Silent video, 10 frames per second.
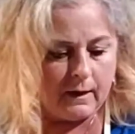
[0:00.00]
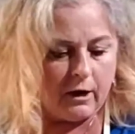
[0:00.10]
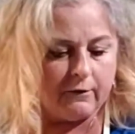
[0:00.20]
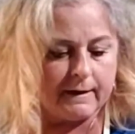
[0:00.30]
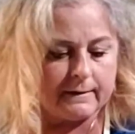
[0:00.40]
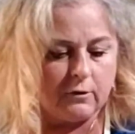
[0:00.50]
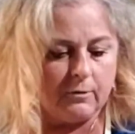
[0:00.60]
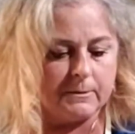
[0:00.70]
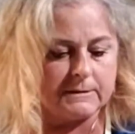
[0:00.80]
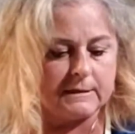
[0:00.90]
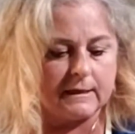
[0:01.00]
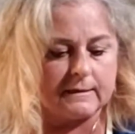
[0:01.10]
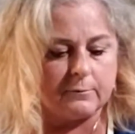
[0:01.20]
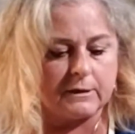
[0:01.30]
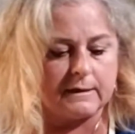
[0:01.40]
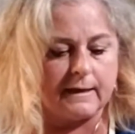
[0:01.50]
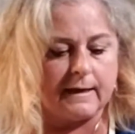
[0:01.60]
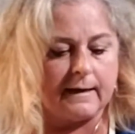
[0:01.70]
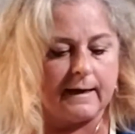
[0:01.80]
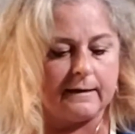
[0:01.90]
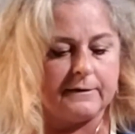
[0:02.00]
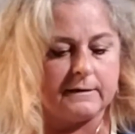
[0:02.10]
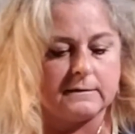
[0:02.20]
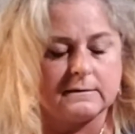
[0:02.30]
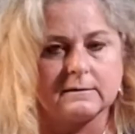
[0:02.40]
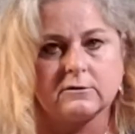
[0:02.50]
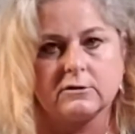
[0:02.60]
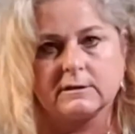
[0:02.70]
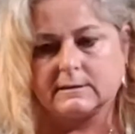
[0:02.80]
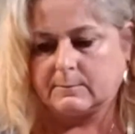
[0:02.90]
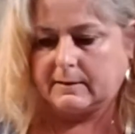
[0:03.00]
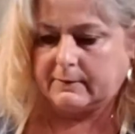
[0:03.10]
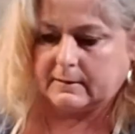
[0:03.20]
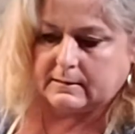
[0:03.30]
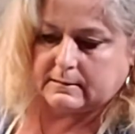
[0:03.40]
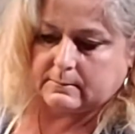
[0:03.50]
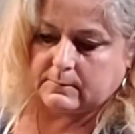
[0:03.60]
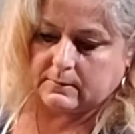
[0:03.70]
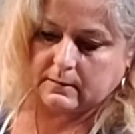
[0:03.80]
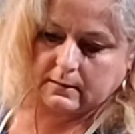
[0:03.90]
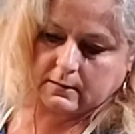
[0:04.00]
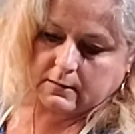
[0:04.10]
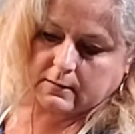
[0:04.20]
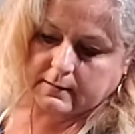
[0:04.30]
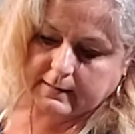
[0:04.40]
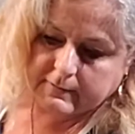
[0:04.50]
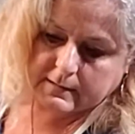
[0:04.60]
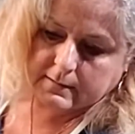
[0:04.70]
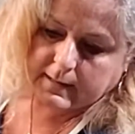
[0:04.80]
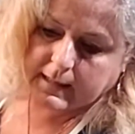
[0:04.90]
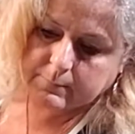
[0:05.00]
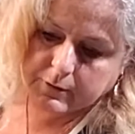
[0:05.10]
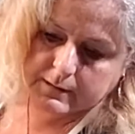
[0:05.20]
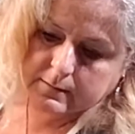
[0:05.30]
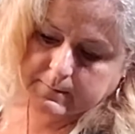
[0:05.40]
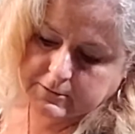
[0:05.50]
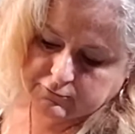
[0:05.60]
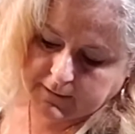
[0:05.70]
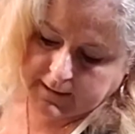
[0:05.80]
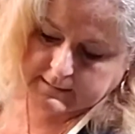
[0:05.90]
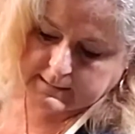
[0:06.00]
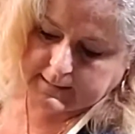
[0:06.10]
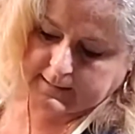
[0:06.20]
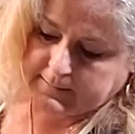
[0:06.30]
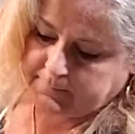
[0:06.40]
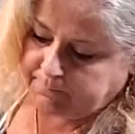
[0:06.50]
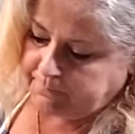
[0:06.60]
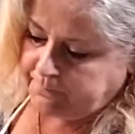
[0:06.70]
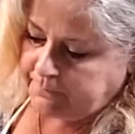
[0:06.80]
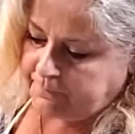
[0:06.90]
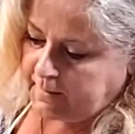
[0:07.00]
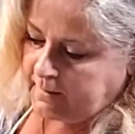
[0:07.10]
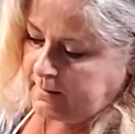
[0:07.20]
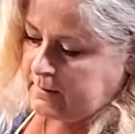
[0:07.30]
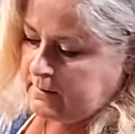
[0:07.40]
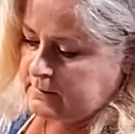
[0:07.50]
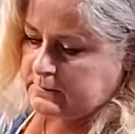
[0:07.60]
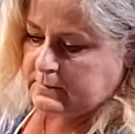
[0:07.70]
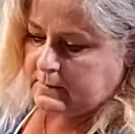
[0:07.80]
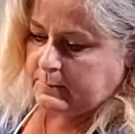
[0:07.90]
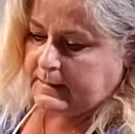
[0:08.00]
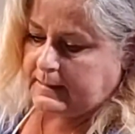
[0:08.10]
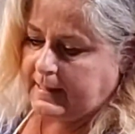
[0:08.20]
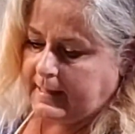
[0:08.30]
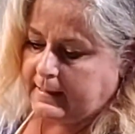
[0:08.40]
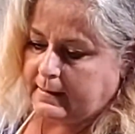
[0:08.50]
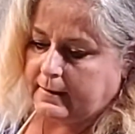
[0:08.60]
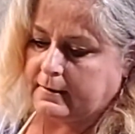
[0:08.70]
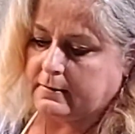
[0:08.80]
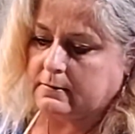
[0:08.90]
All right, almost done. Then we're gonna add these. This is good because I'm giving the headboard a little bit of drying time so that we can add our